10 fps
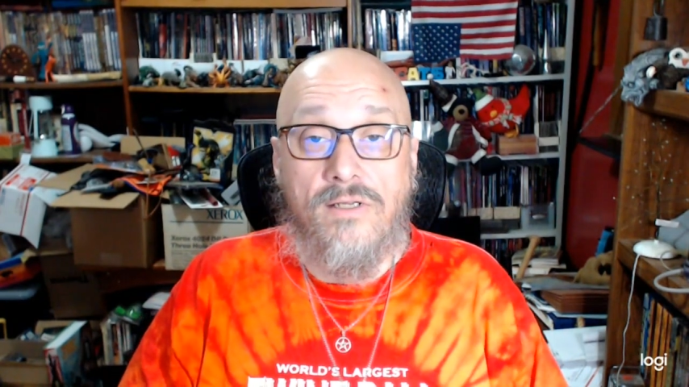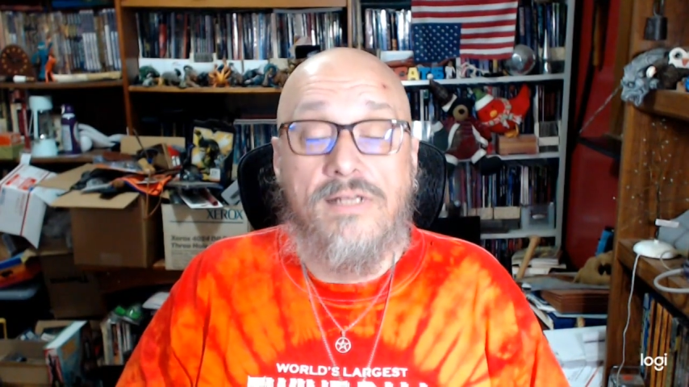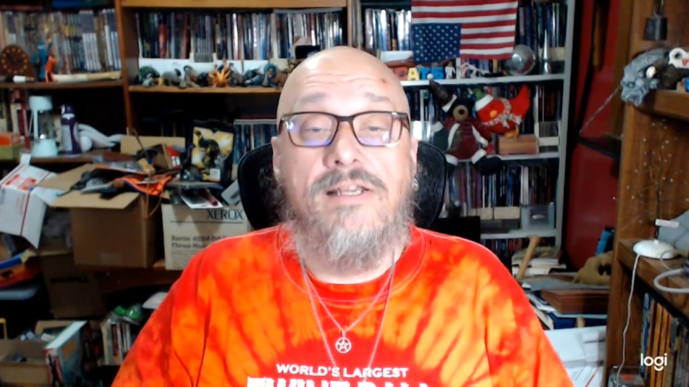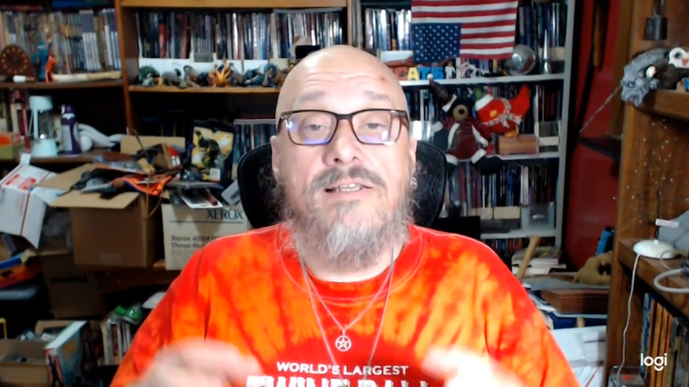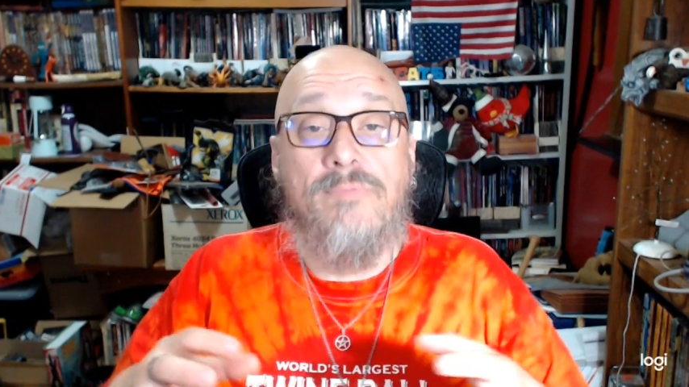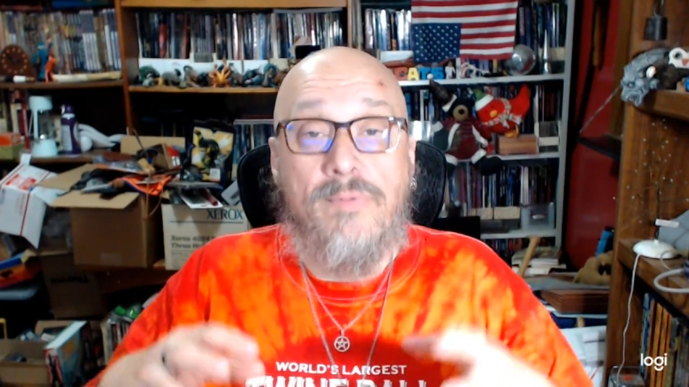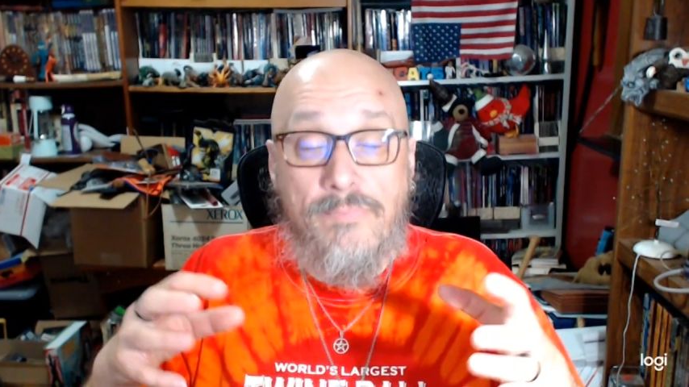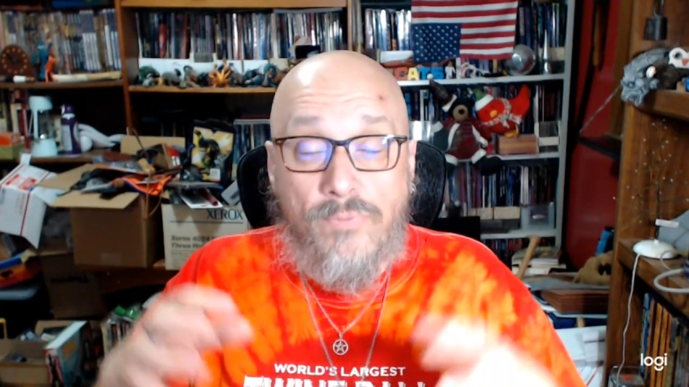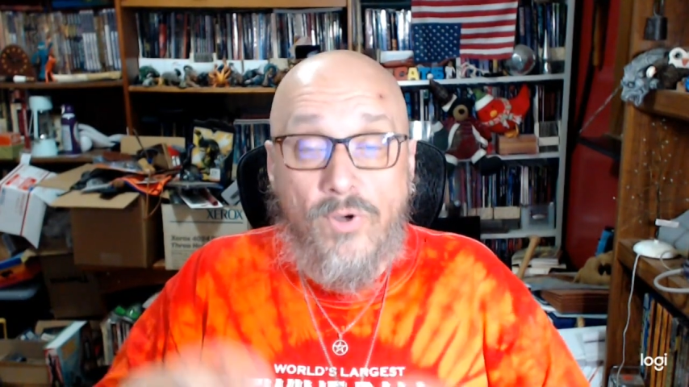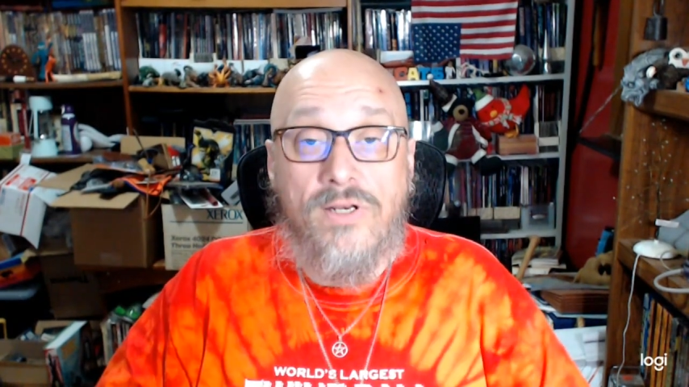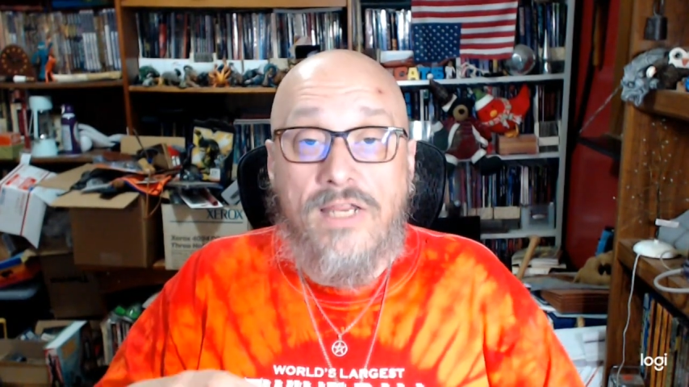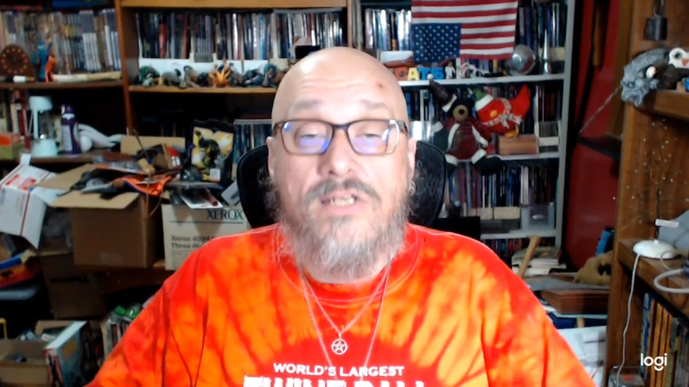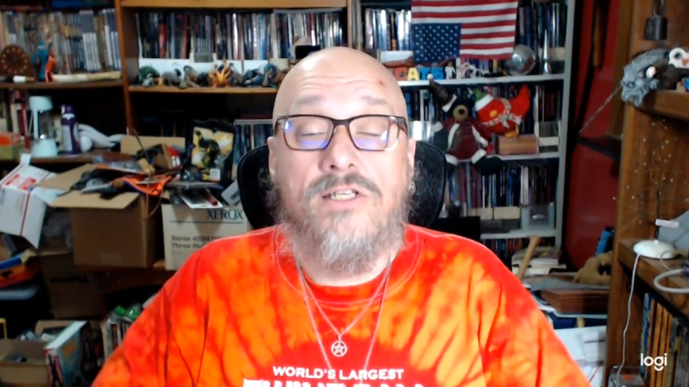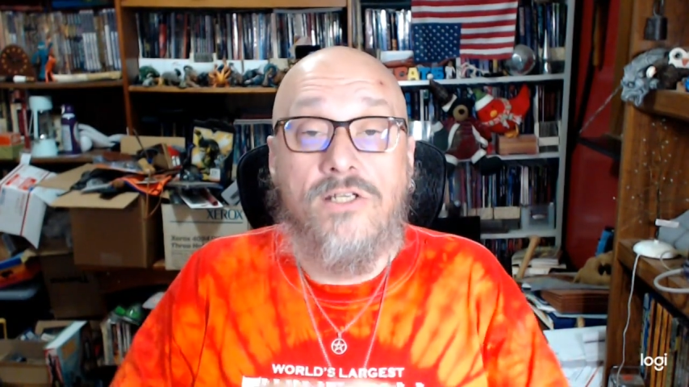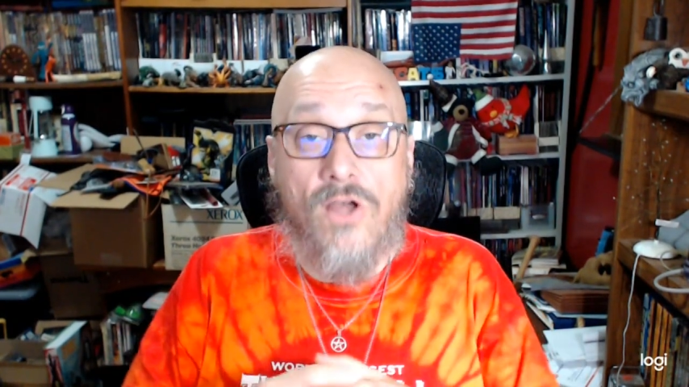It needs to be put
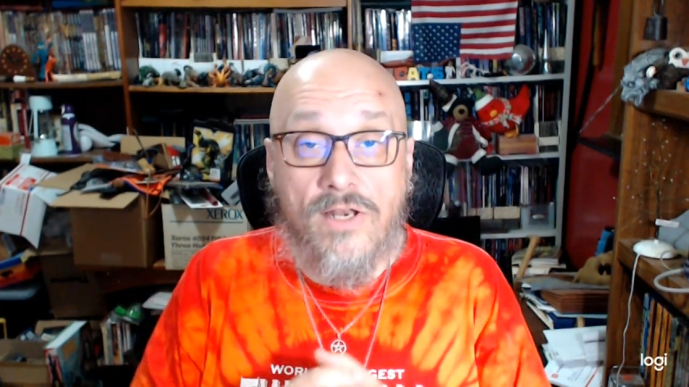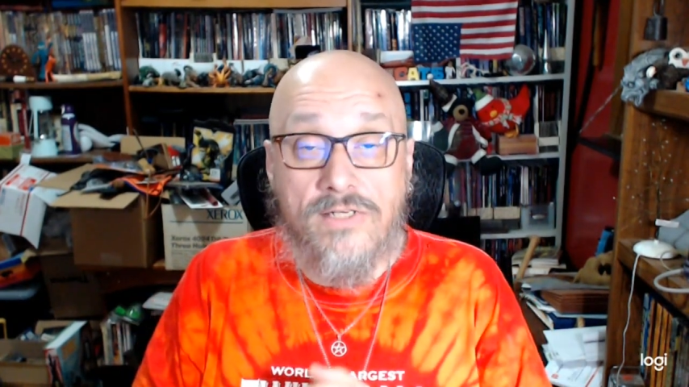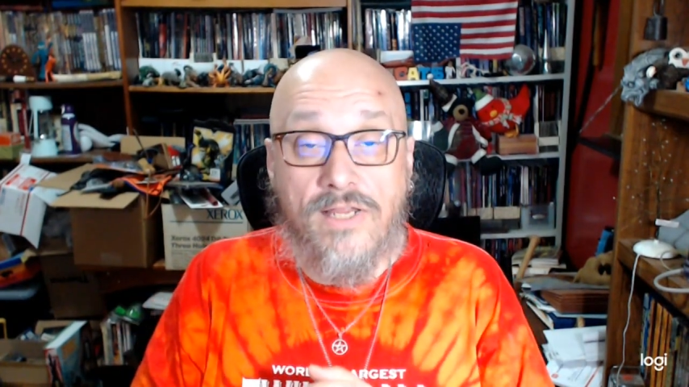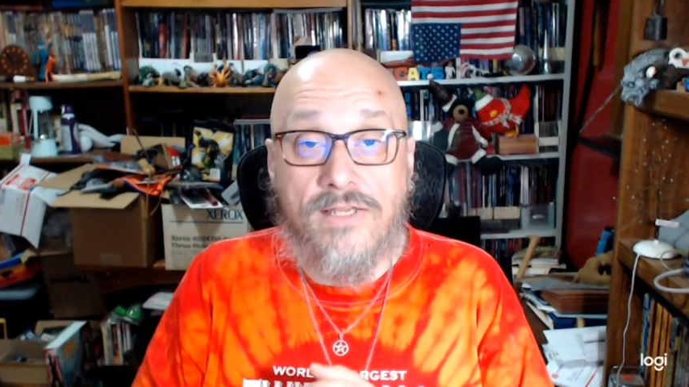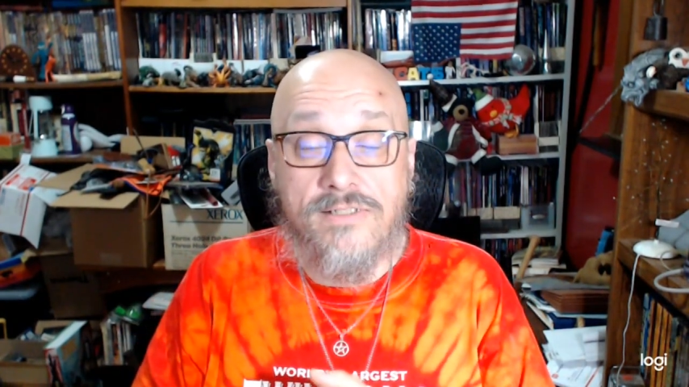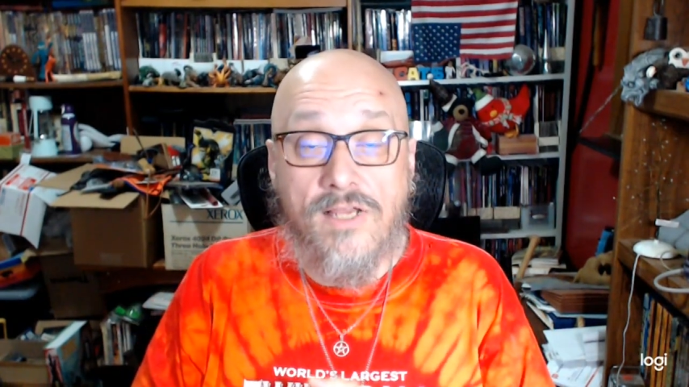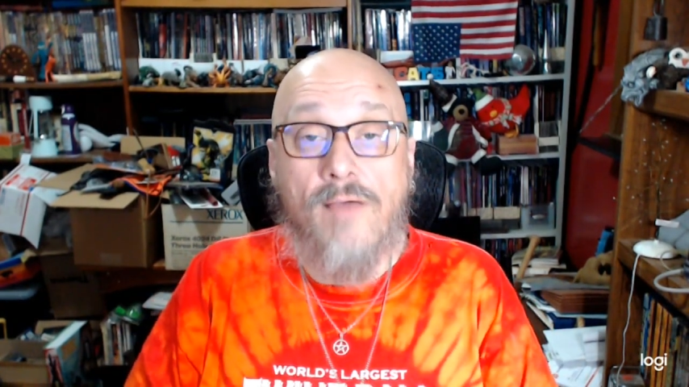into context.